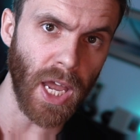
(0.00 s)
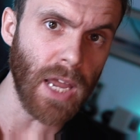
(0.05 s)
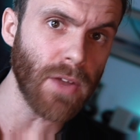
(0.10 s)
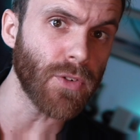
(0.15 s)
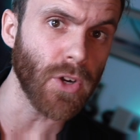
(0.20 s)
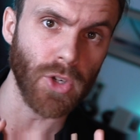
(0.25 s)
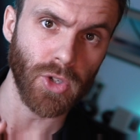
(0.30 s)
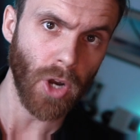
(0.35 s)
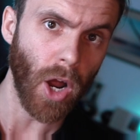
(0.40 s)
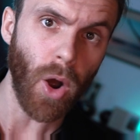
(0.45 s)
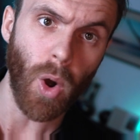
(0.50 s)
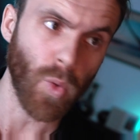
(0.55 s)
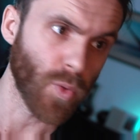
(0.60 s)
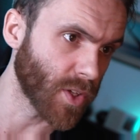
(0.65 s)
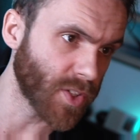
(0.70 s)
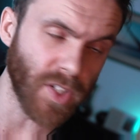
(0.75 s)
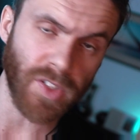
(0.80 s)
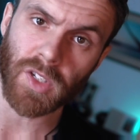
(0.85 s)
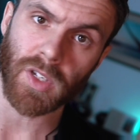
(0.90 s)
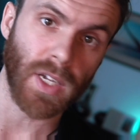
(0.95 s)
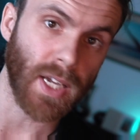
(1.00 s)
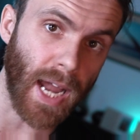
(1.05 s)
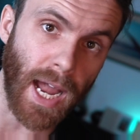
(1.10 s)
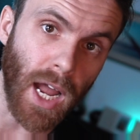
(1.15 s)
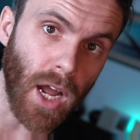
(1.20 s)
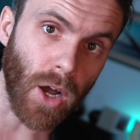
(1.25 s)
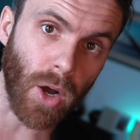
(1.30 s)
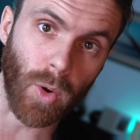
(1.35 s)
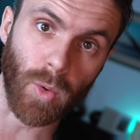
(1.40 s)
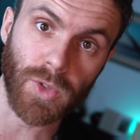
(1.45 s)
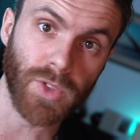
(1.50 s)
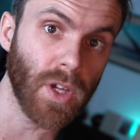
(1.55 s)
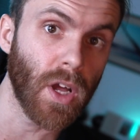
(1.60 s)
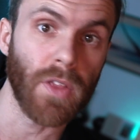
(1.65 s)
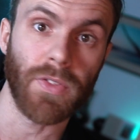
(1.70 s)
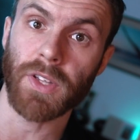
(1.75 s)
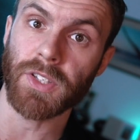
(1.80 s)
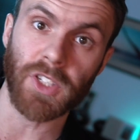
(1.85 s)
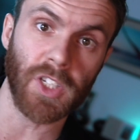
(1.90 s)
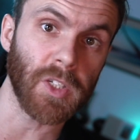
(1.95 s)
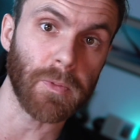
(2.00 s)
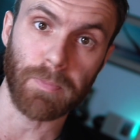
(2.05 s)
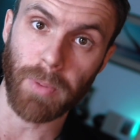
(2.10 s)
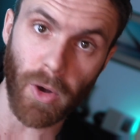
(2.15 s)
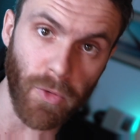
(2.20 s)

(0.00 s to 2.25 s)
David, no, this isn't cows, this is